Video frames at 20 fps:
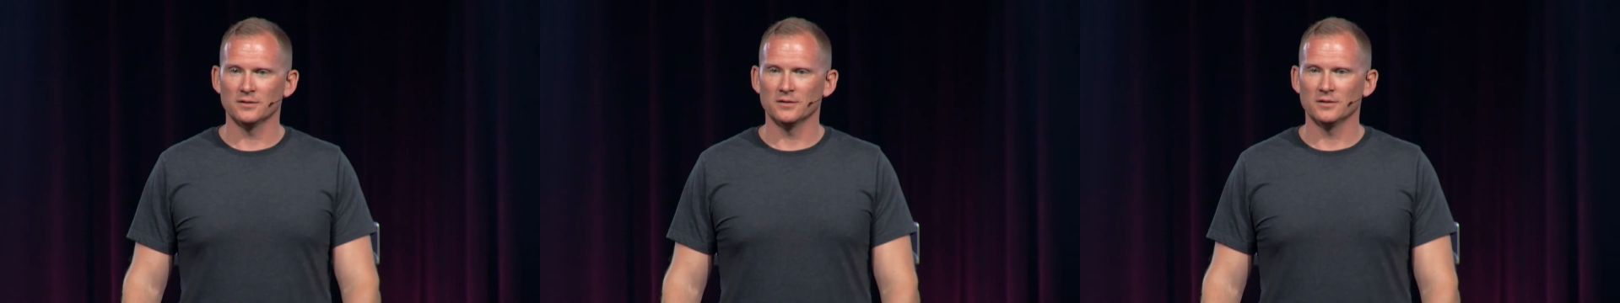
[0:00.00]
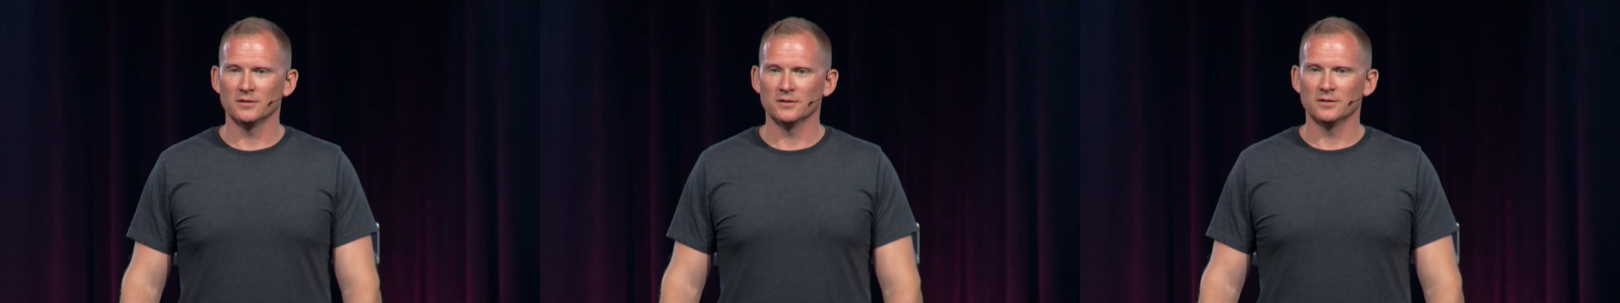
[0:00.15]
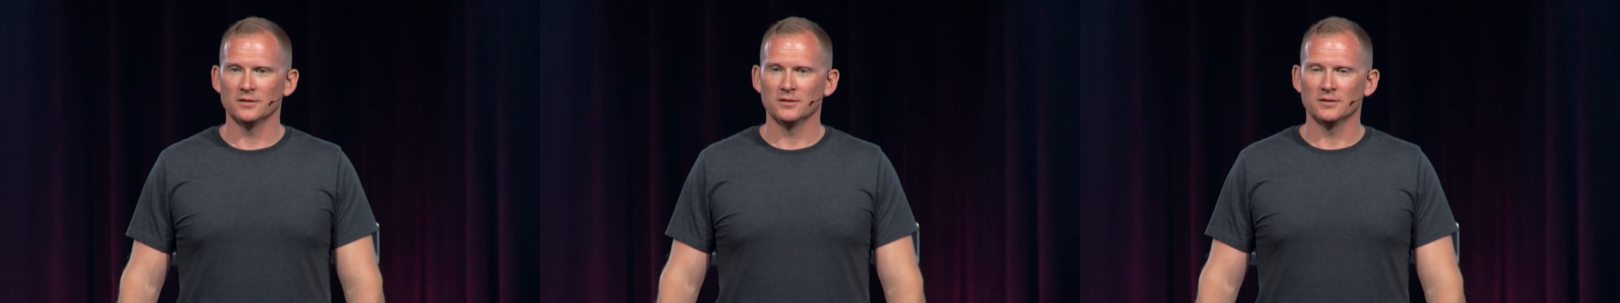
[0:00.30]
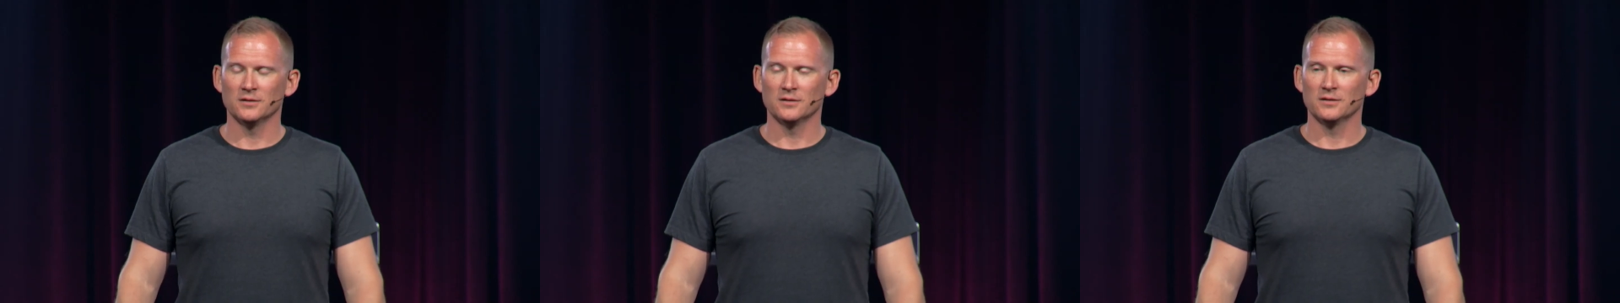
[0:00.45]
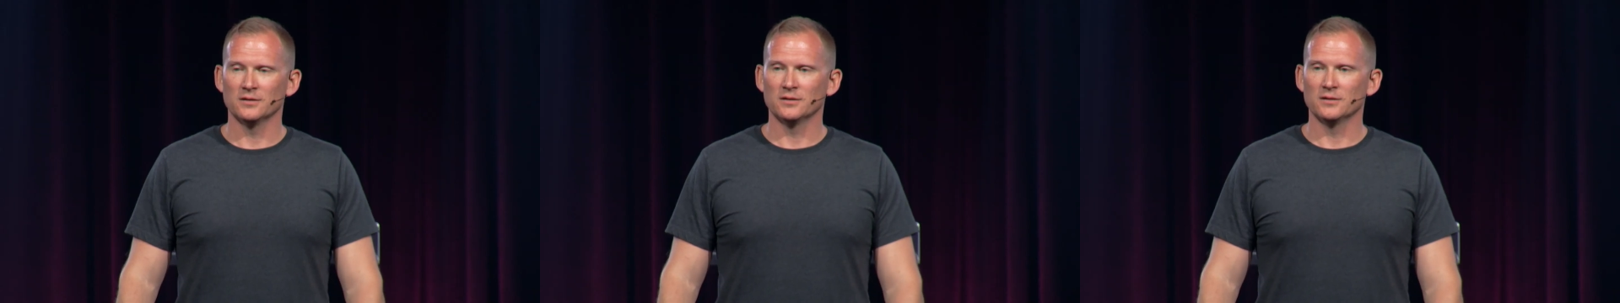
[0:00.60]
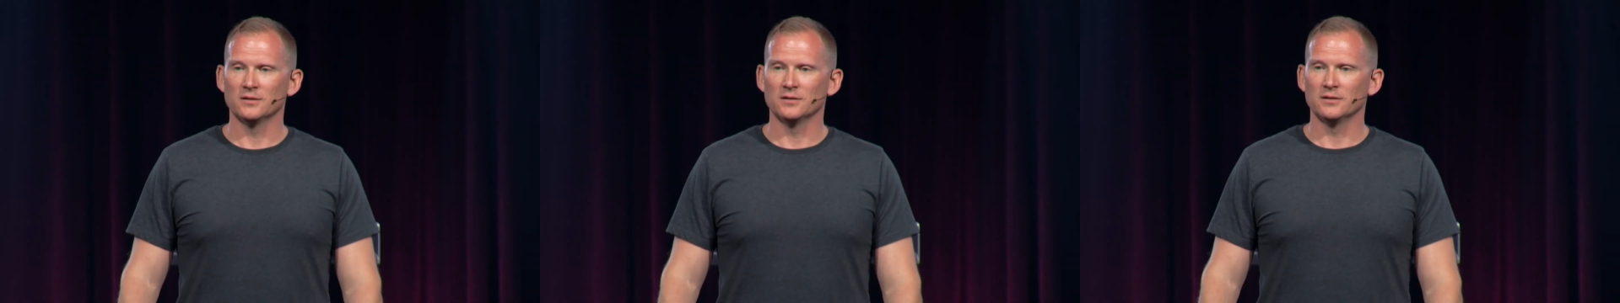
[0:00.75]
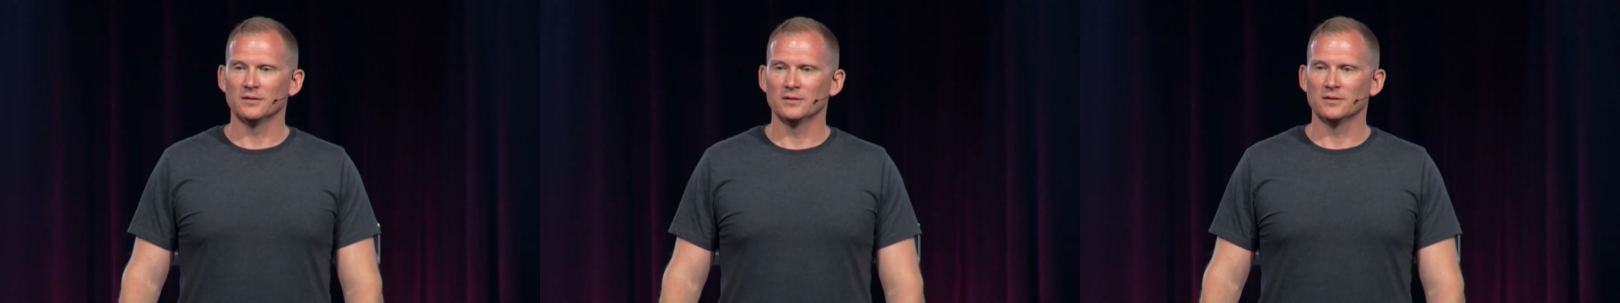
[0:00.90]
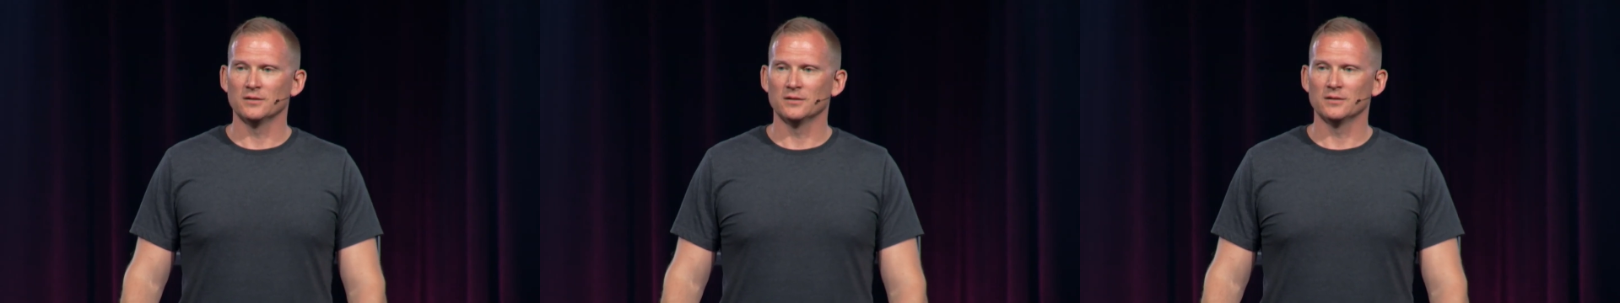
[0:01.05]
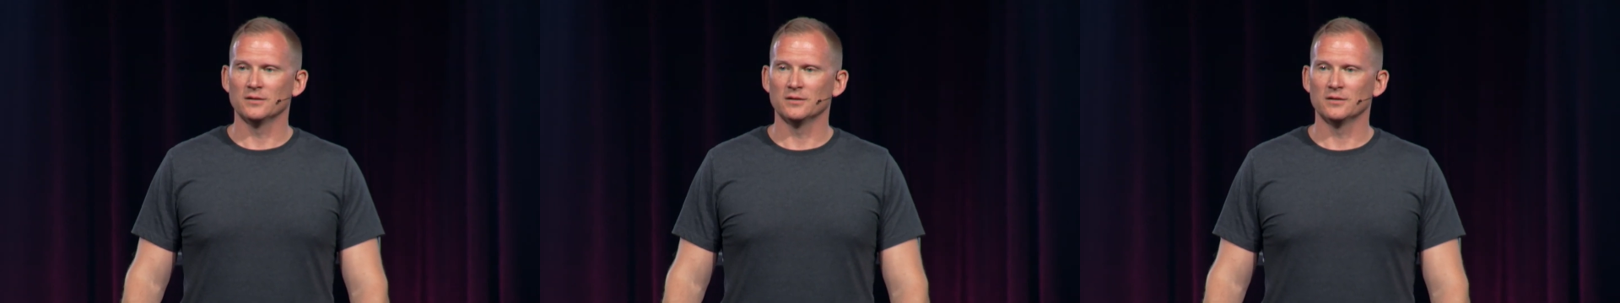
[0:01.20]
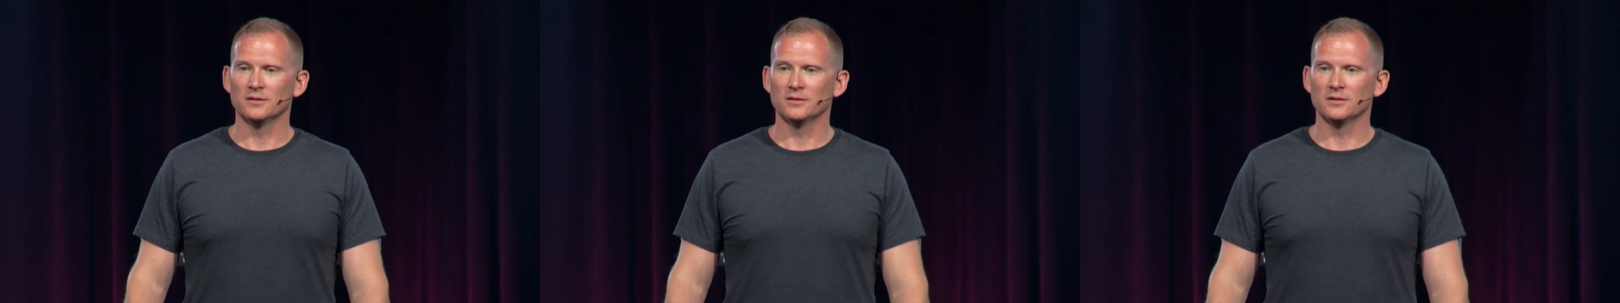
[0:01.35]

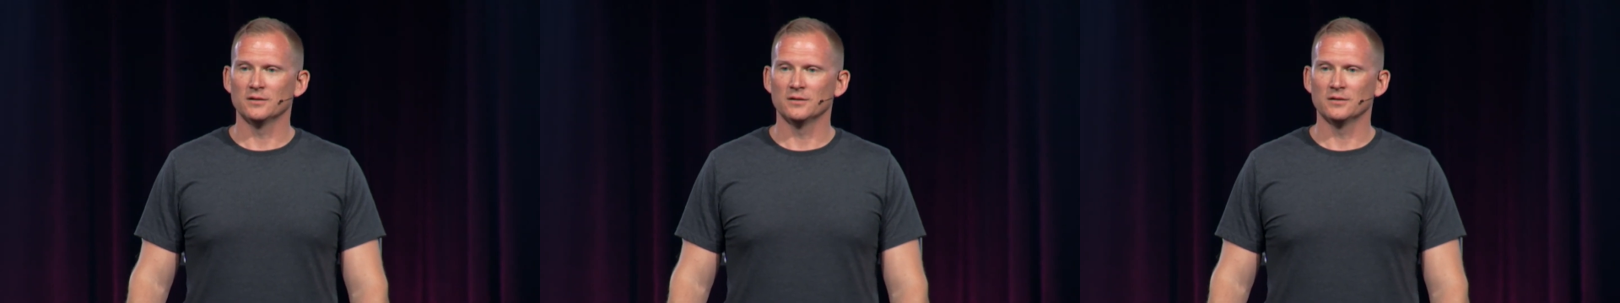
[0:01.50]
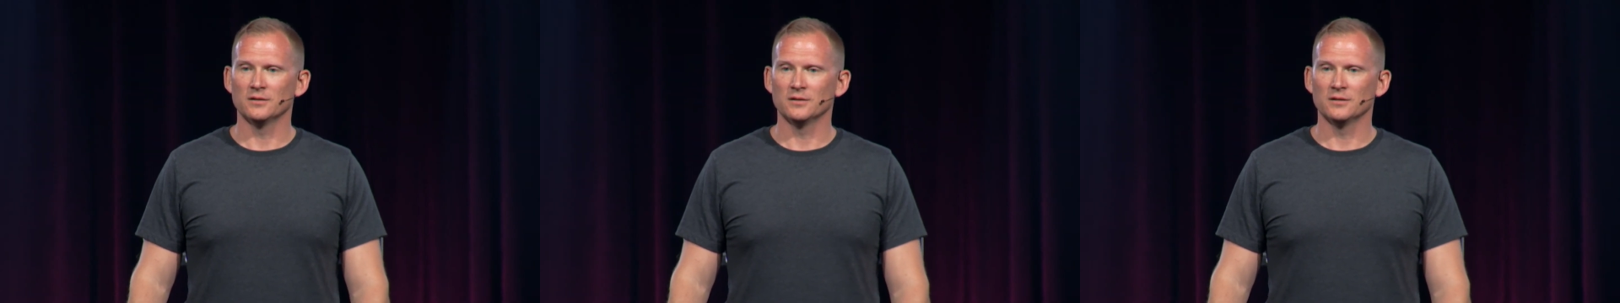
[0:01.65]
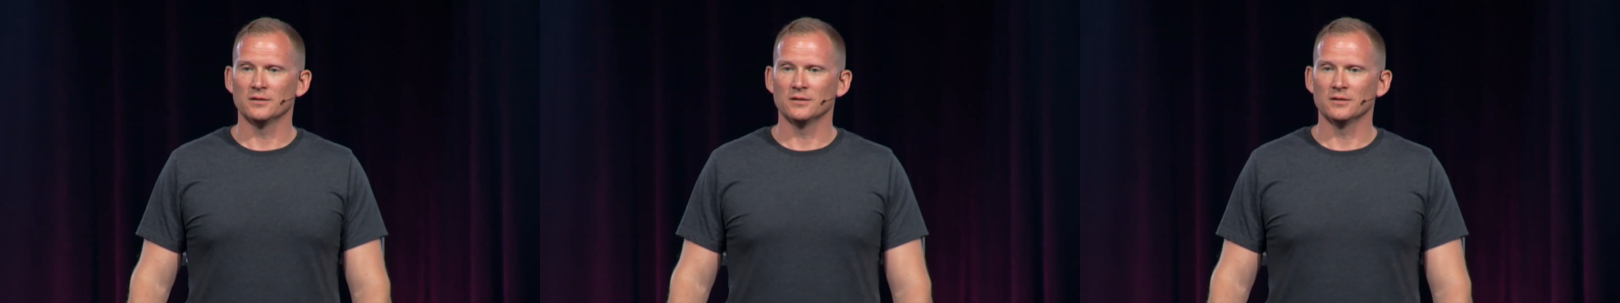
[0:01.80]
No one is speaking in this clip.